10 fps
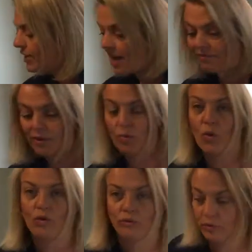having
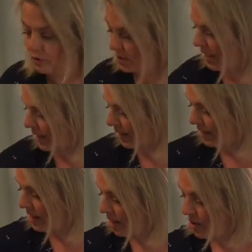waffles. And
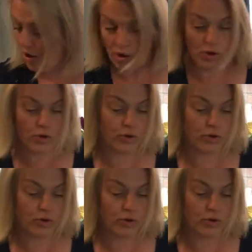who